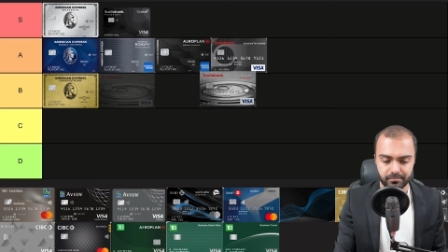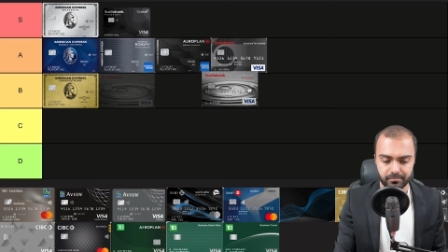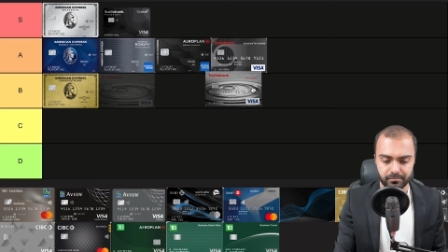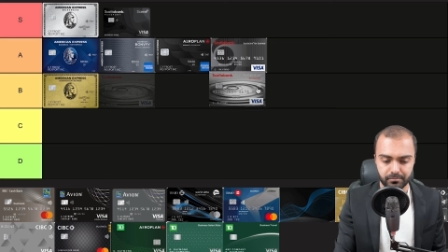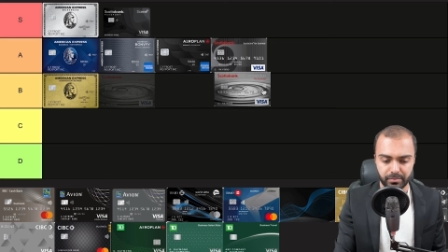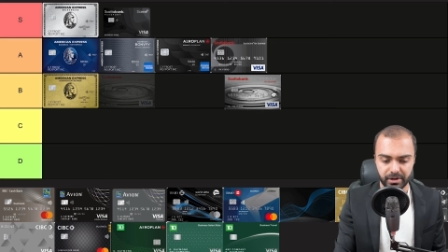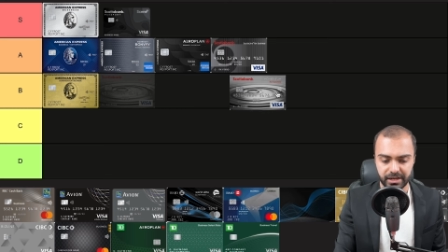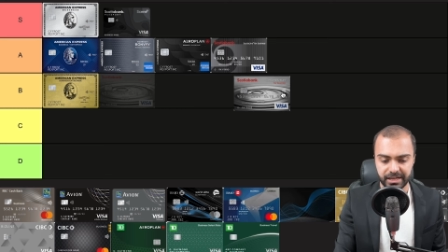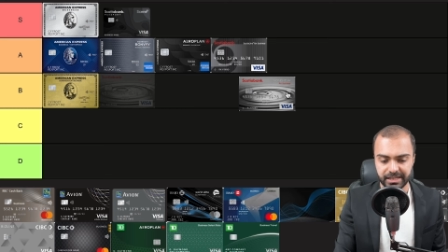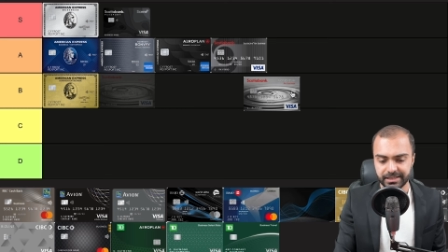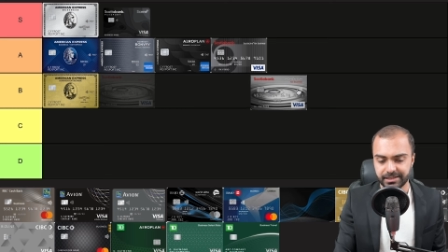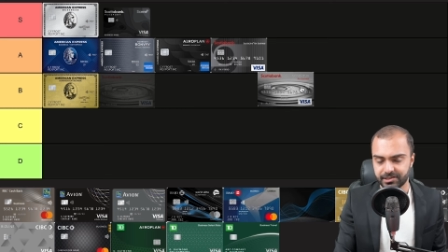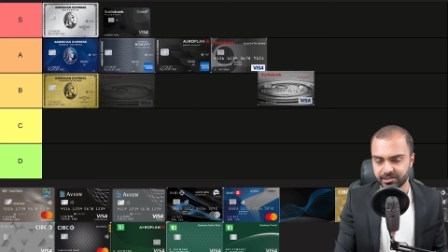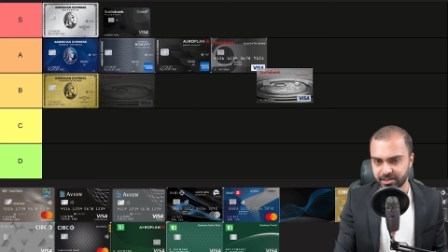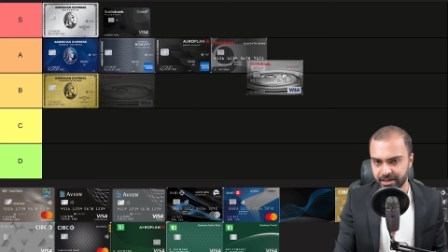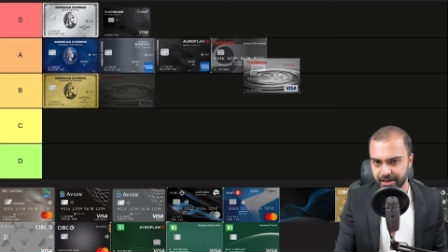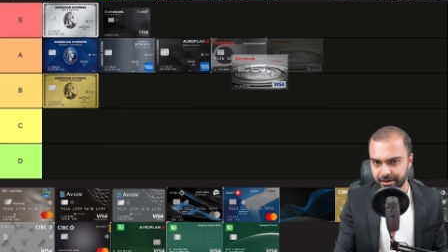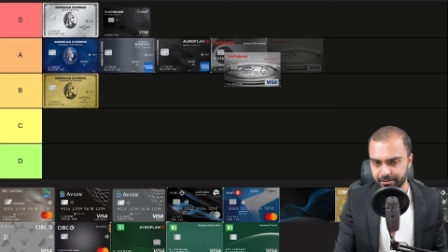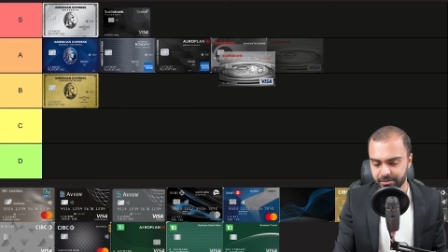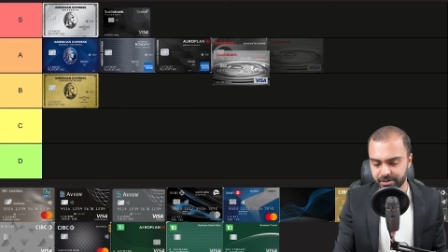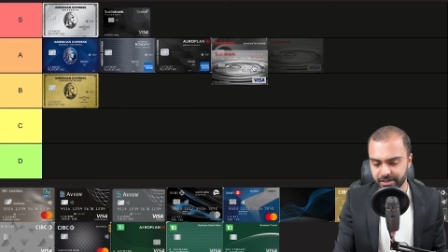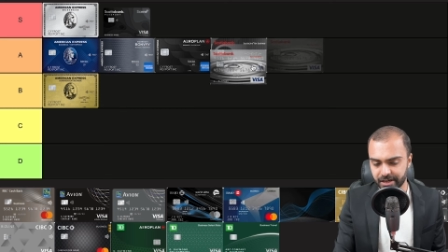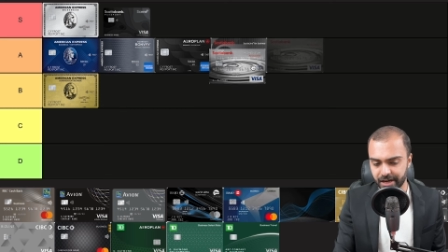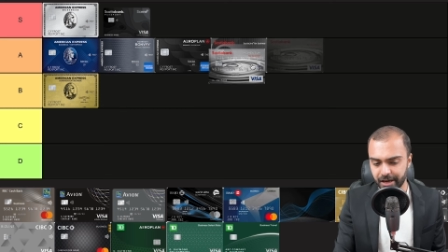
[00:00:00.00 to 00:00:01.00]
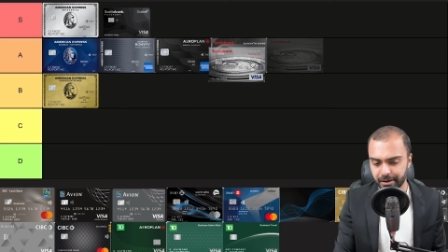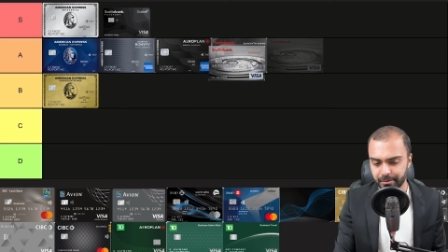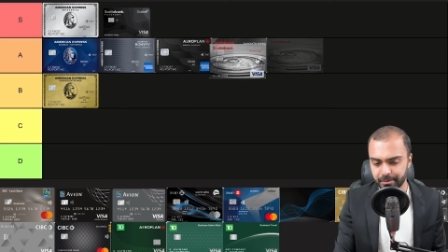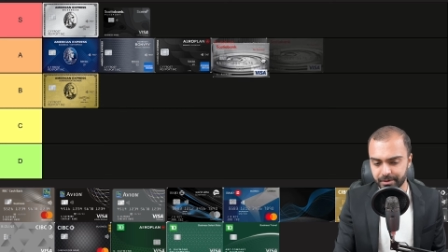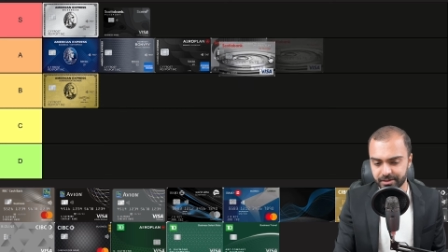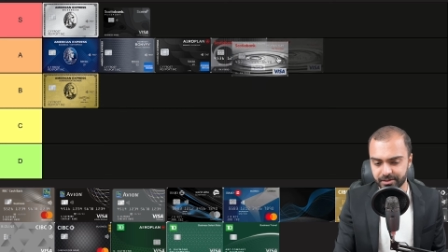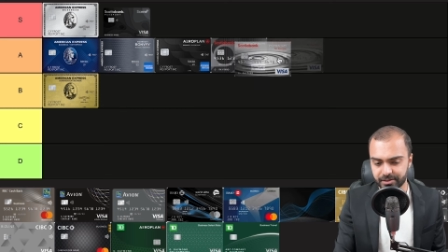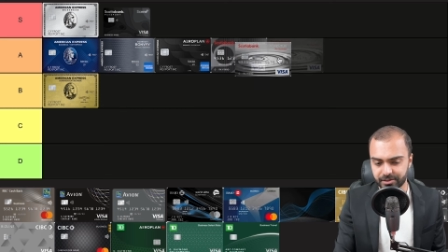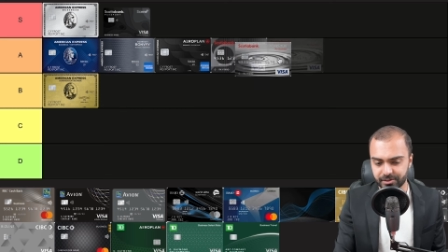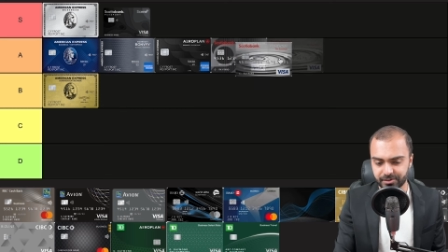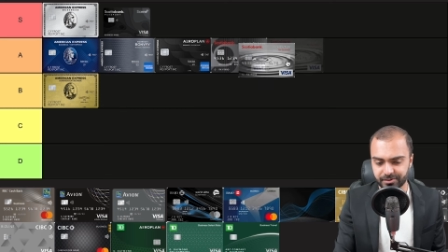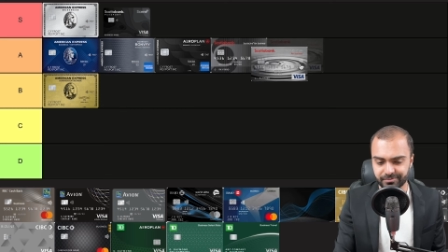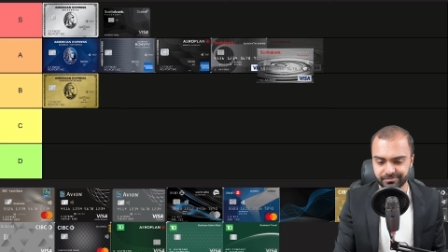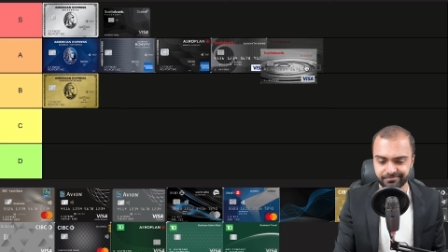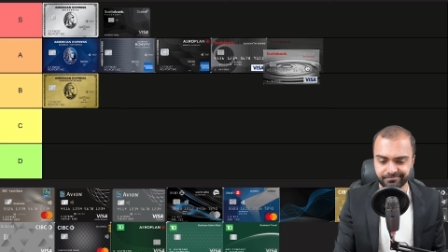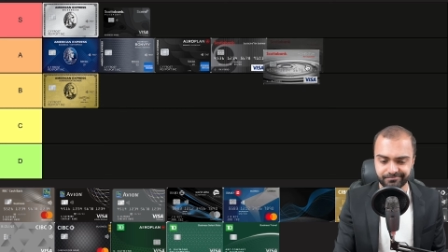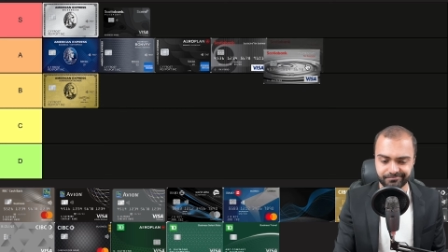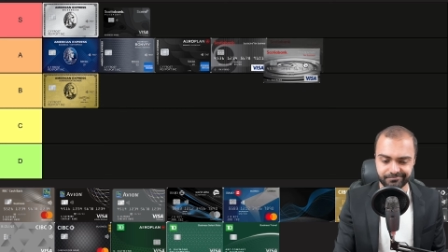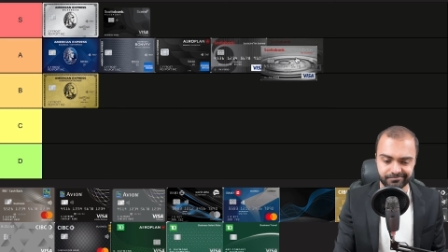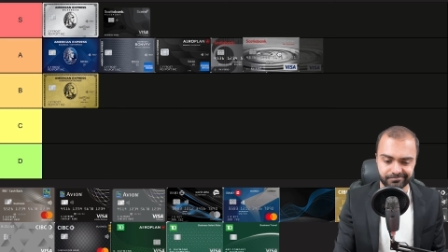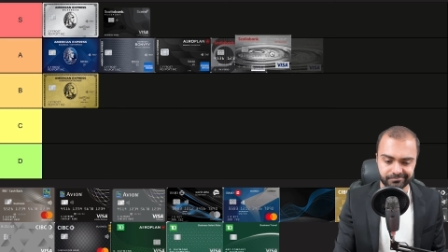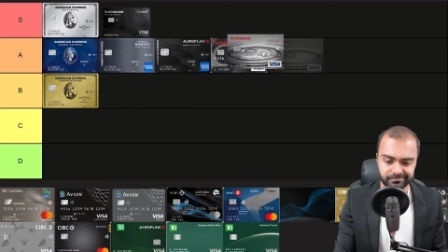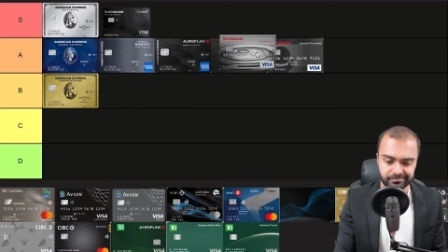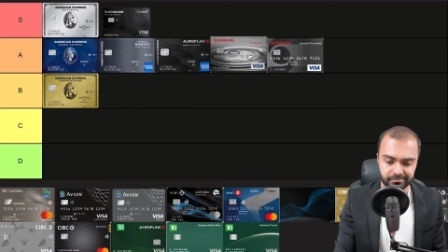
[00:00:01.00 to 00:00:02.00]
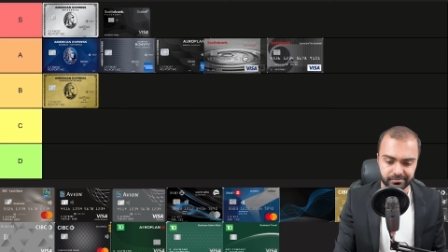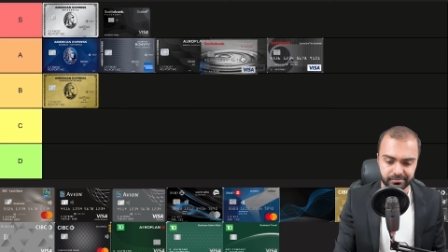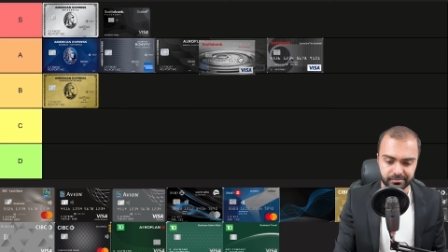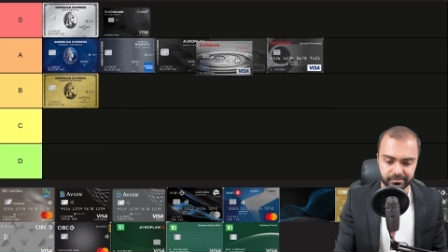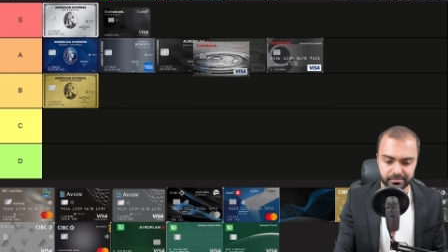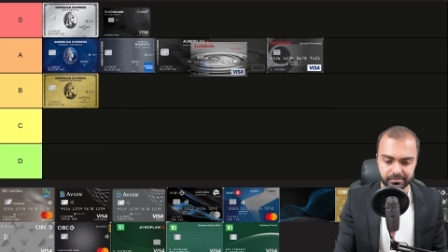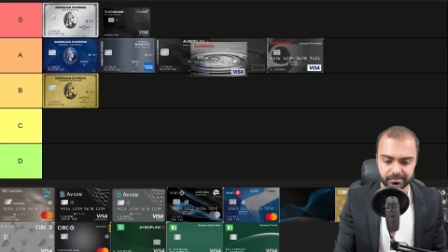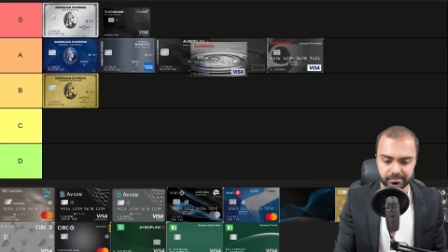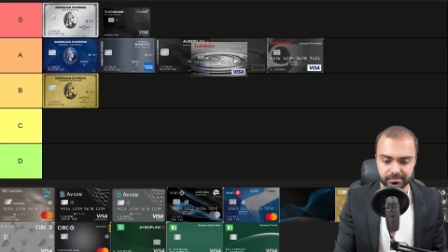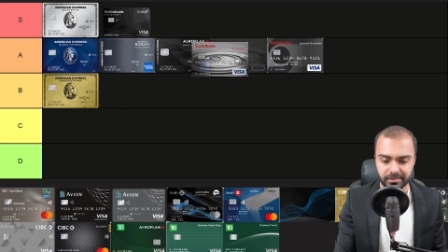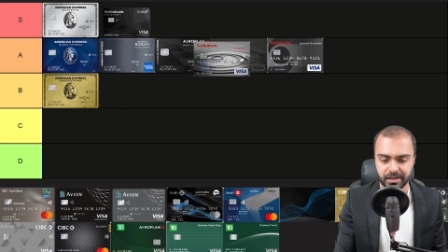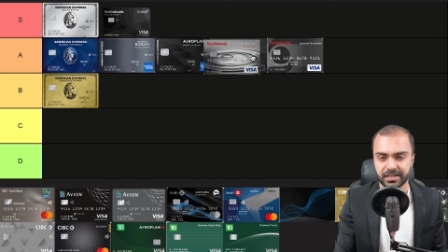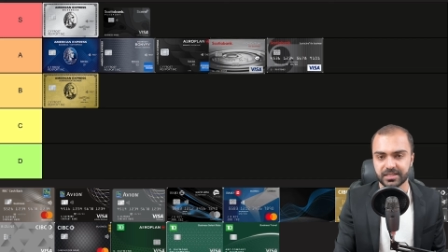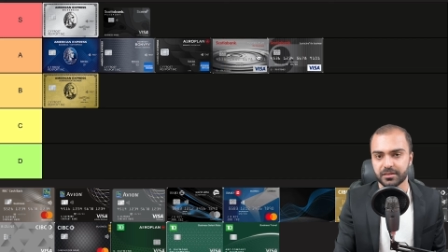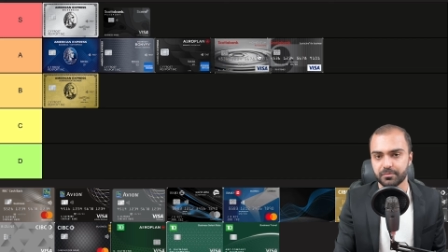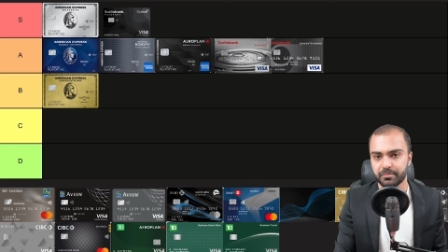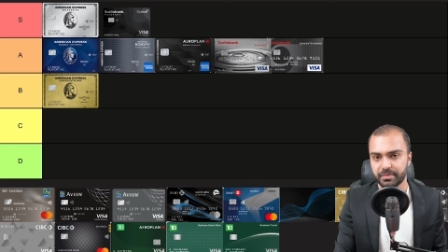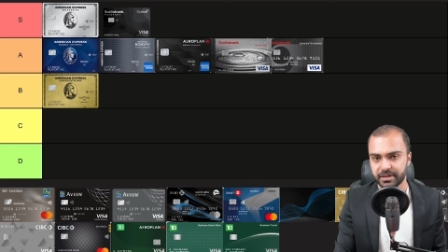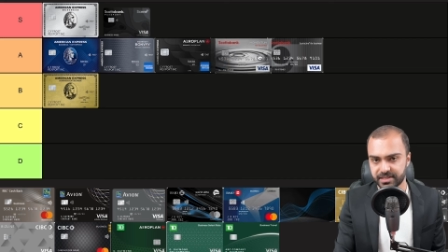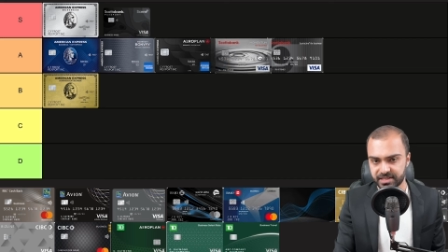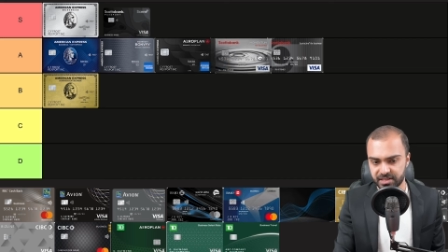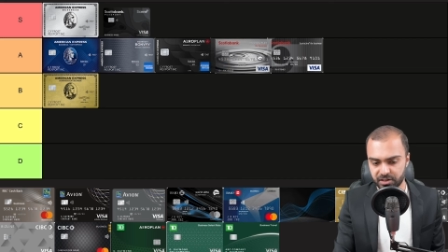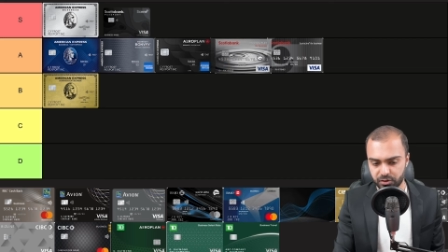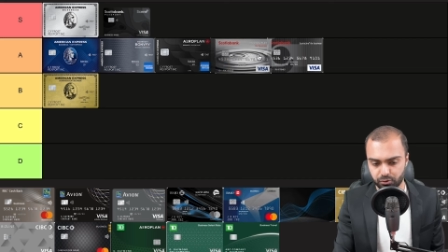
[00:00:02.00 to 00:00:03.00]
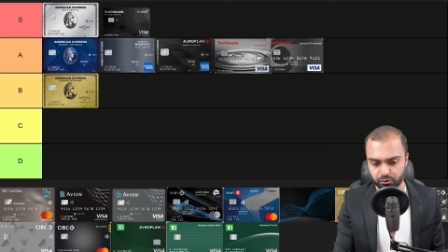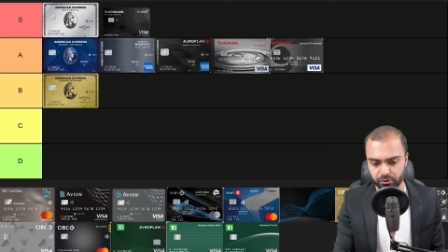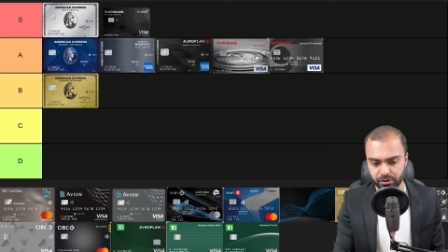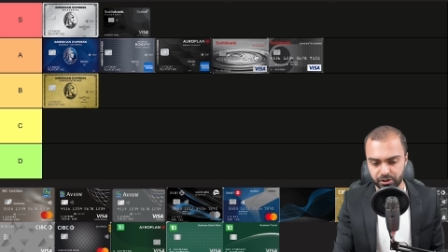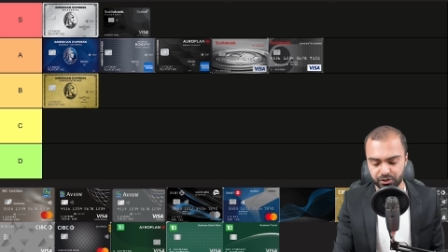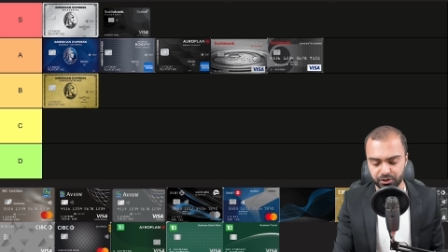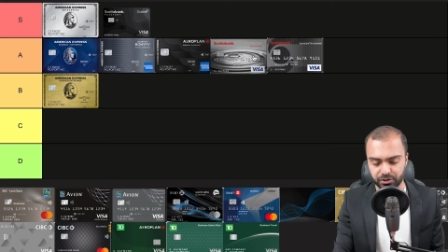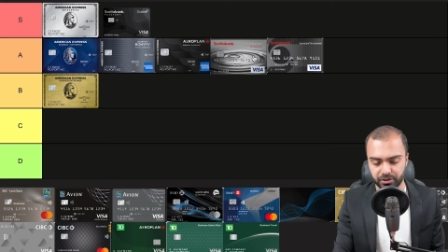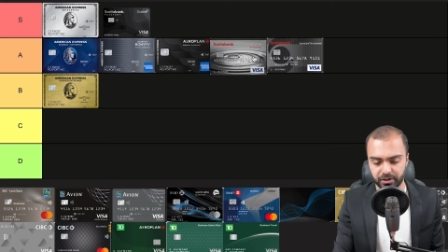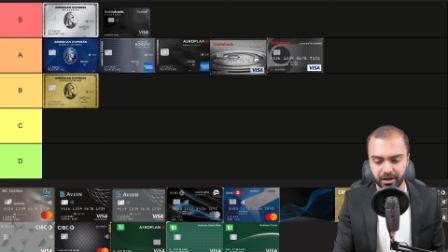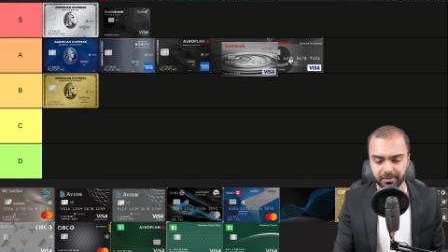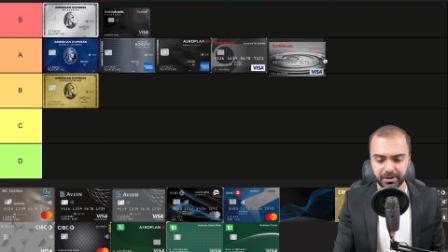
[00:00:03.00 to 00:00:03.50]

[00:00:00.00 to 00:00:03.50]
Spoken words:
But at the same time, it's a bit situational.